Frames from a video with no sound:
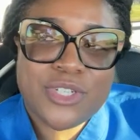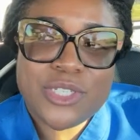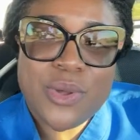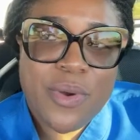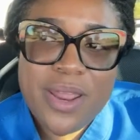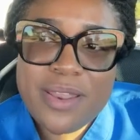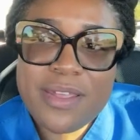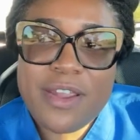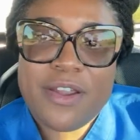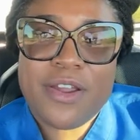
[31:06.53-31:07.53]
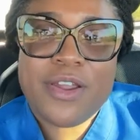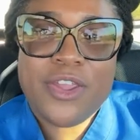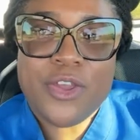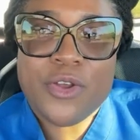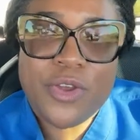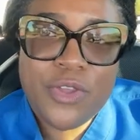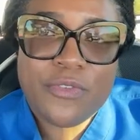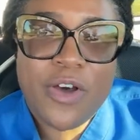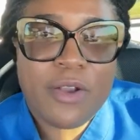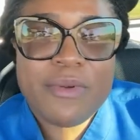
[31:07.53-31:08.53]
Just go in there, you know,
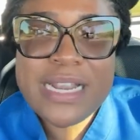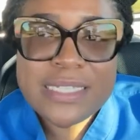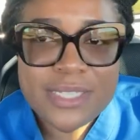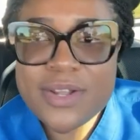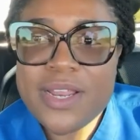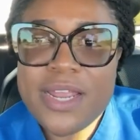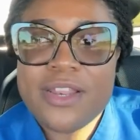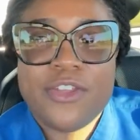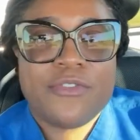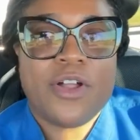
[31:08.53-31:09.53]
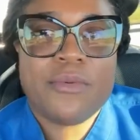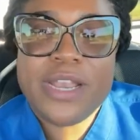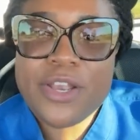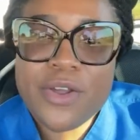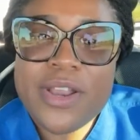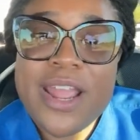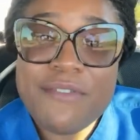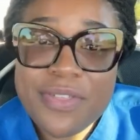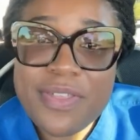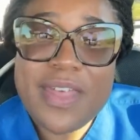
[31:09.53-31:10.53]
you've already studied, you've already done
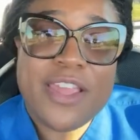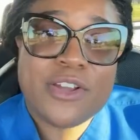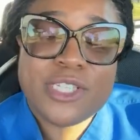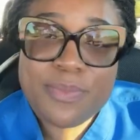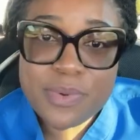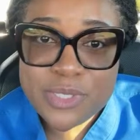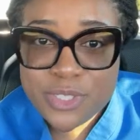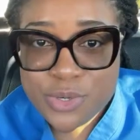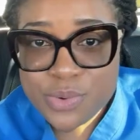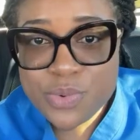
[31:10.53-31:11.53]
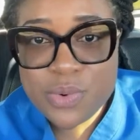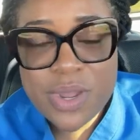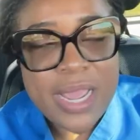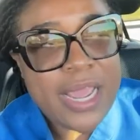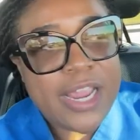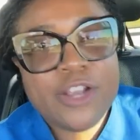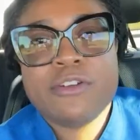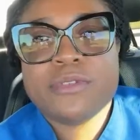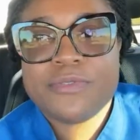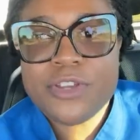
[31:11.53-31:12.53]
everything that you're supposed to do in
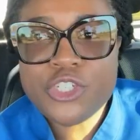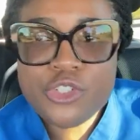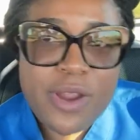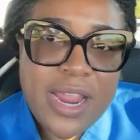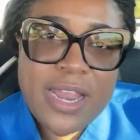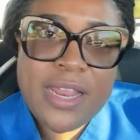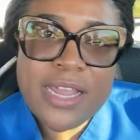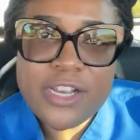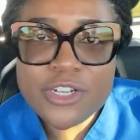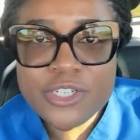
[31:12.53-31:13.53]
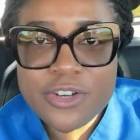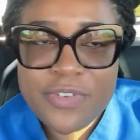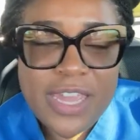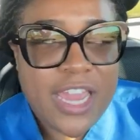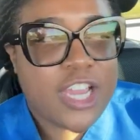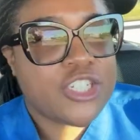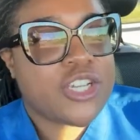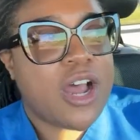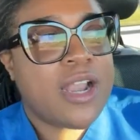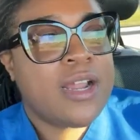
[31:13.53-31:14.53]
terms of your training, getting your
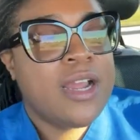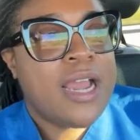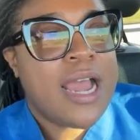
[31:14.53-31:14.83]
certification,